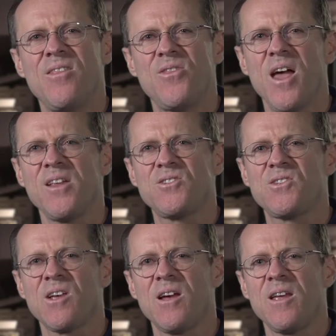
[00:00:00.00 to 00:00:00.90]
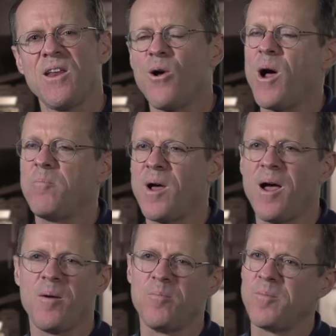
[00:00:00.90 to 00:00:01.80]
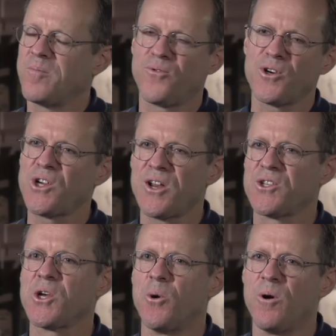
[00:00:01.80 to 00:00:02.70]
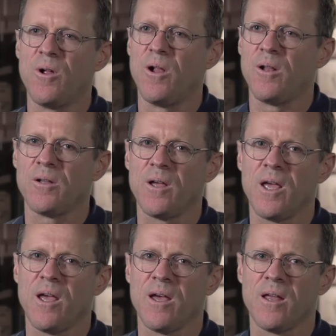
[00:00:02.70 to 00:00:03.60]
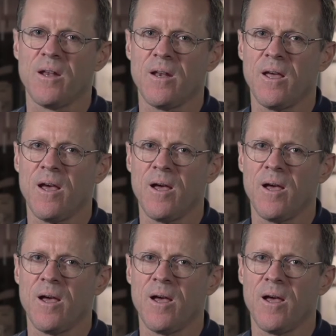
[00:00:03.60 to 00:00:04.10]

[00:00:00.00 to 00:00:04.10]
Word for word: that's you know, I'm fresh out of school, and